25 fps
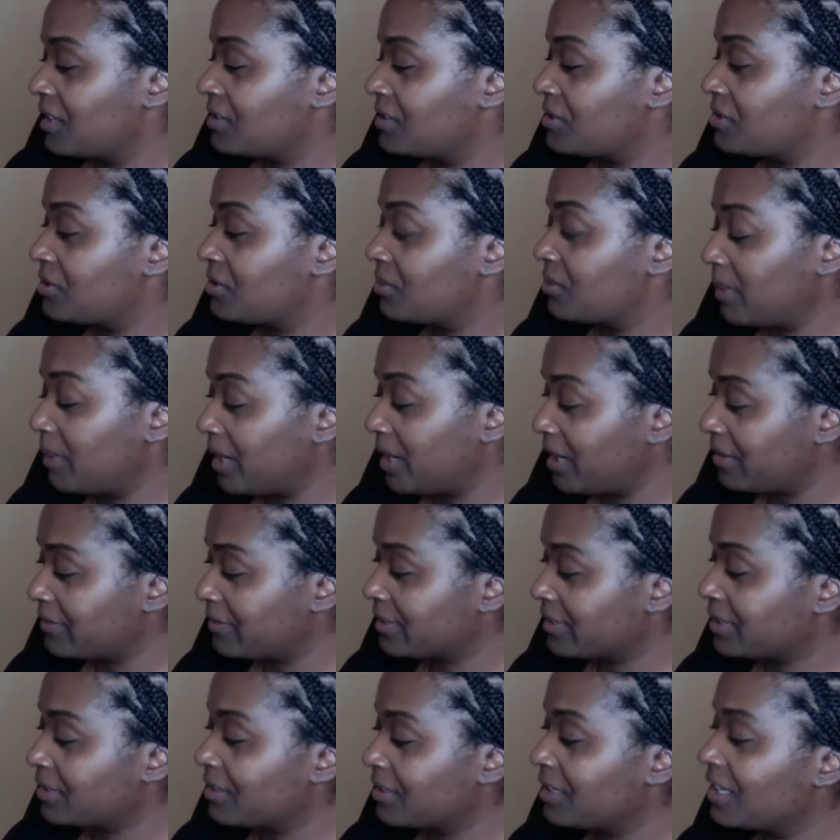to
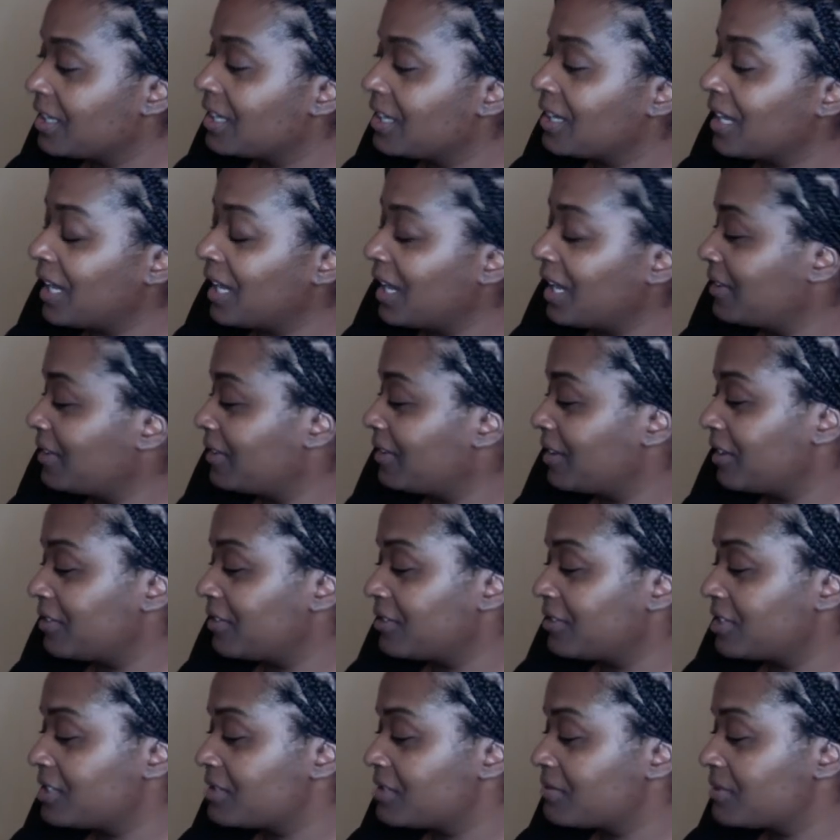marry. I thought
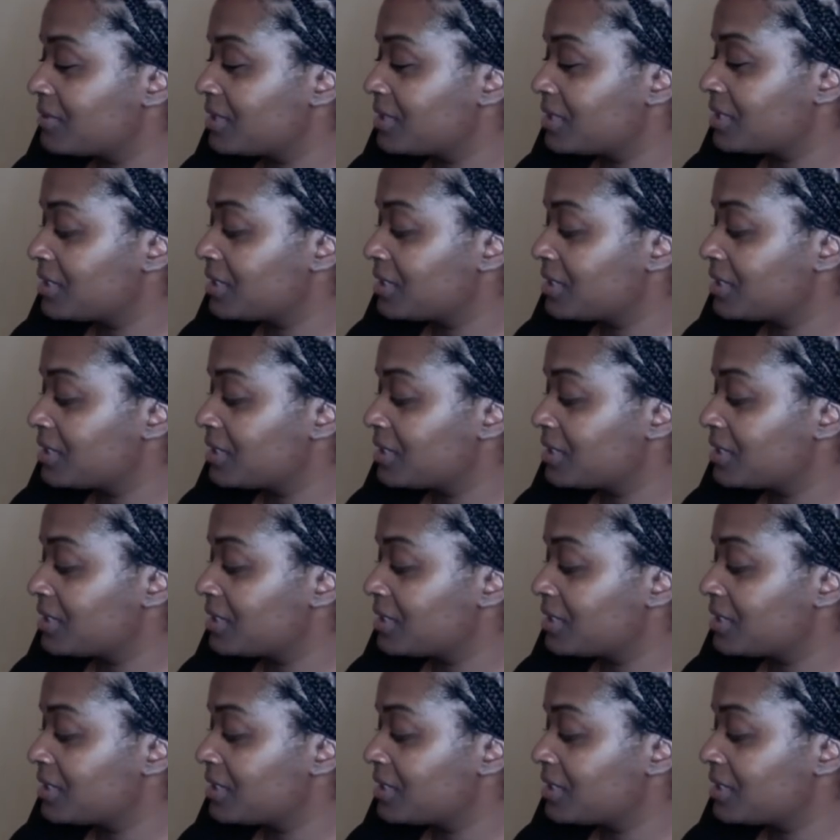this was,